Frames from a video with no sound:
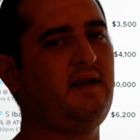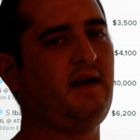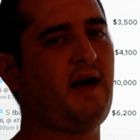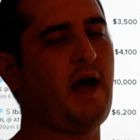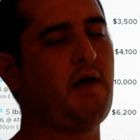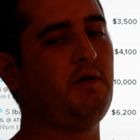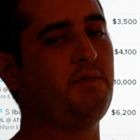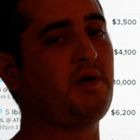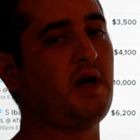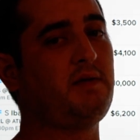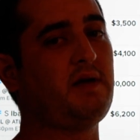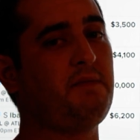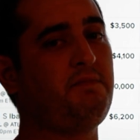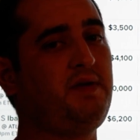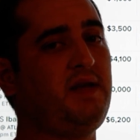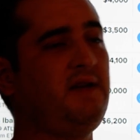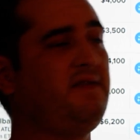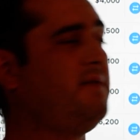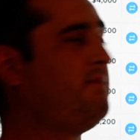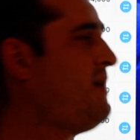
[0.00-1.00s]
I would probably
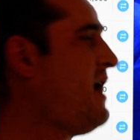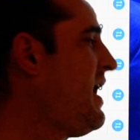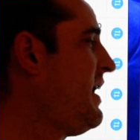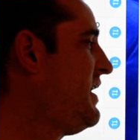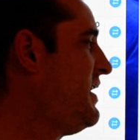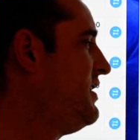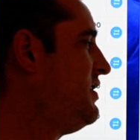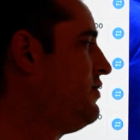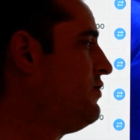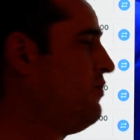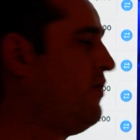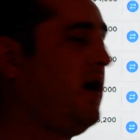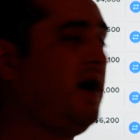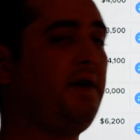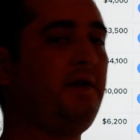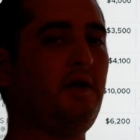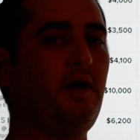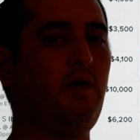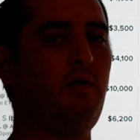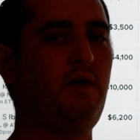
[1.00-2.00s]
pivot back into
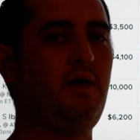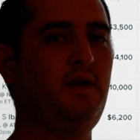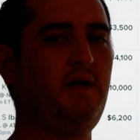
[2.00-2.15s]
Rondo,